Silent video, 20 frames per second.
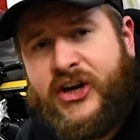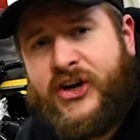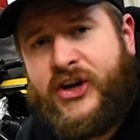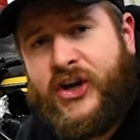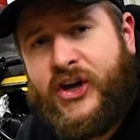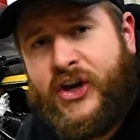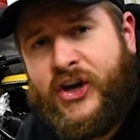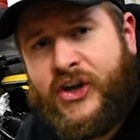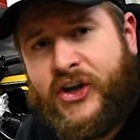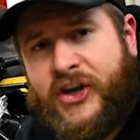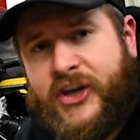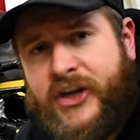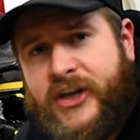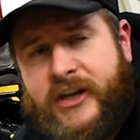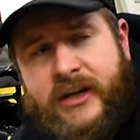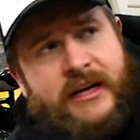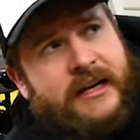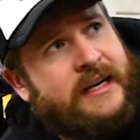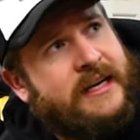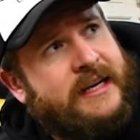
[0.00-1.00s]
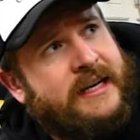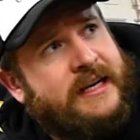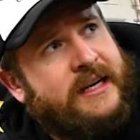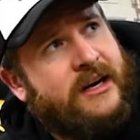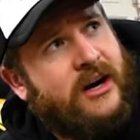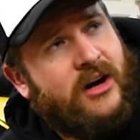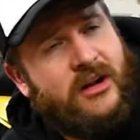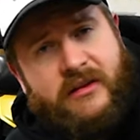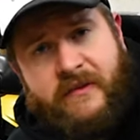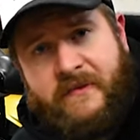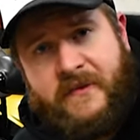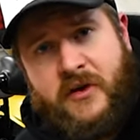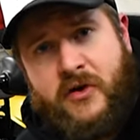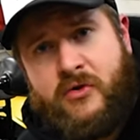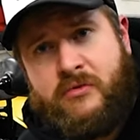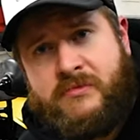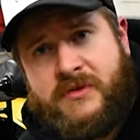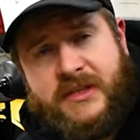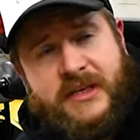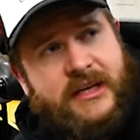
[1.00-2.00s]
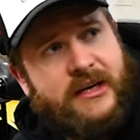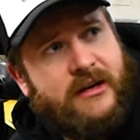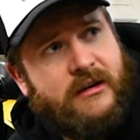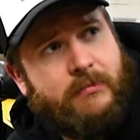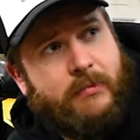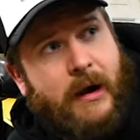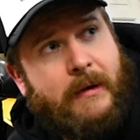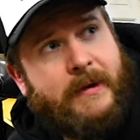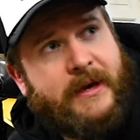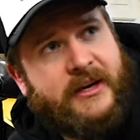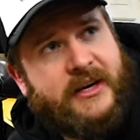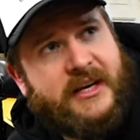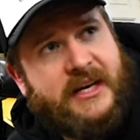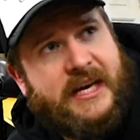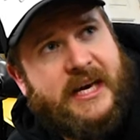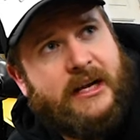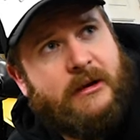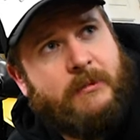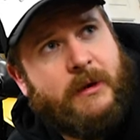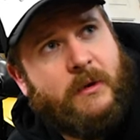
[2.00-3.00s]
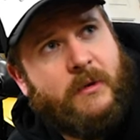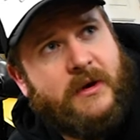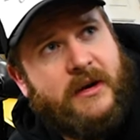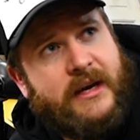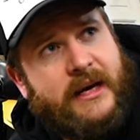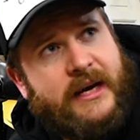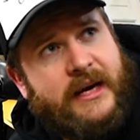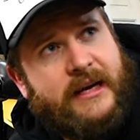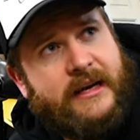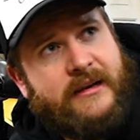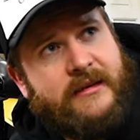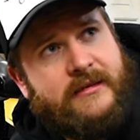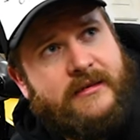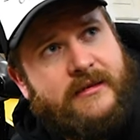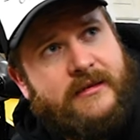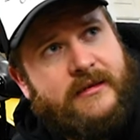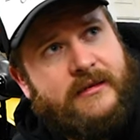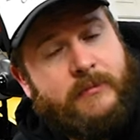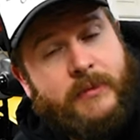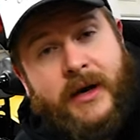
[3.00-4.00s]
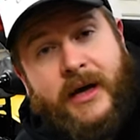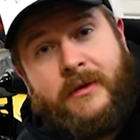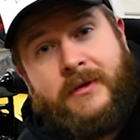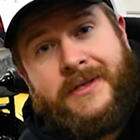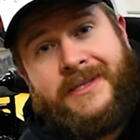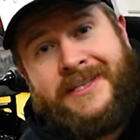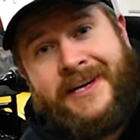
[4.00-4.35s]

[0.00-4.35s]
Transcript: Good luck. All the fumes in here are probably gonna kill me one day, but I will